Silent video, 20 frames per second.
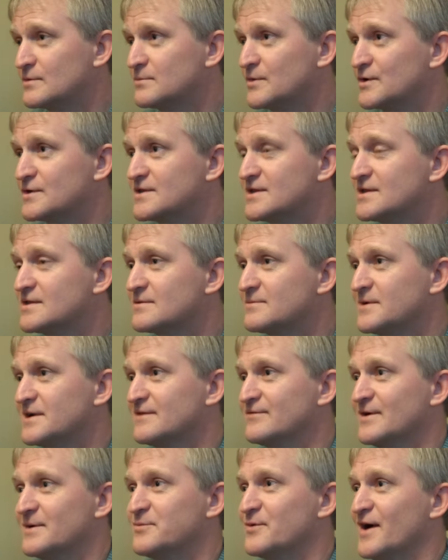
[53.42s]
but since we
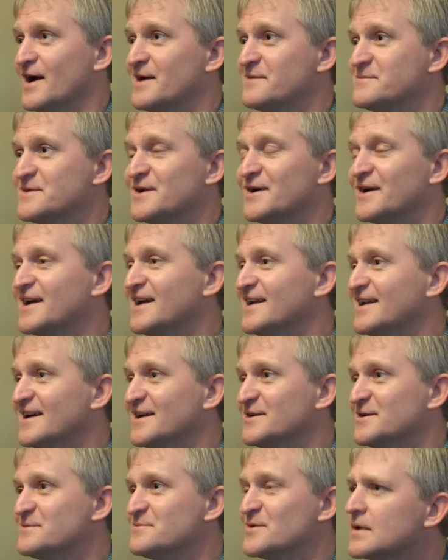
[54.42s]
live abroad, we don't get that
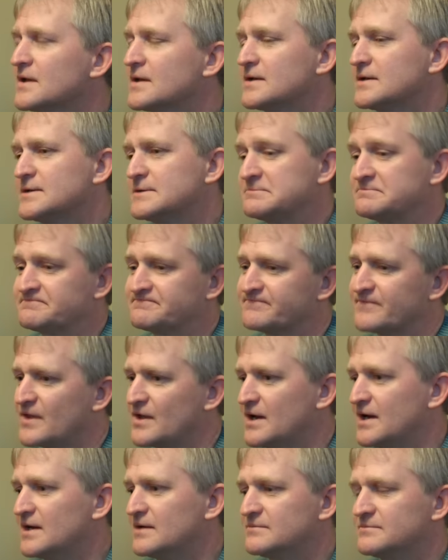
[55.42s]
no more.
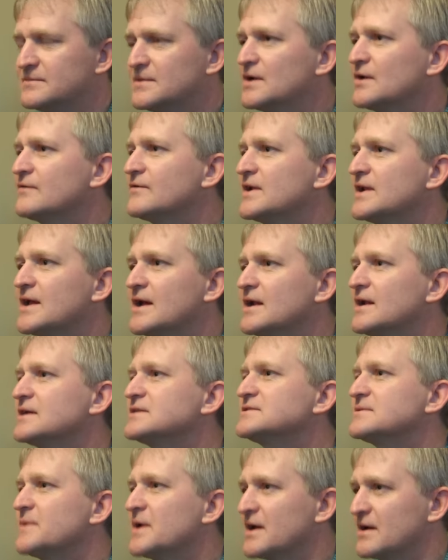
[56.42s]
I love any kind
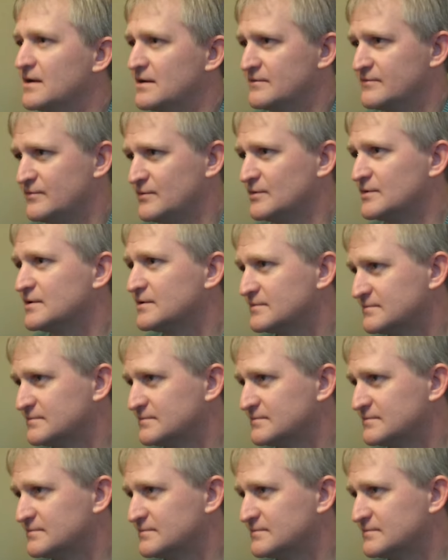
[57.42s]
of Jamaican food.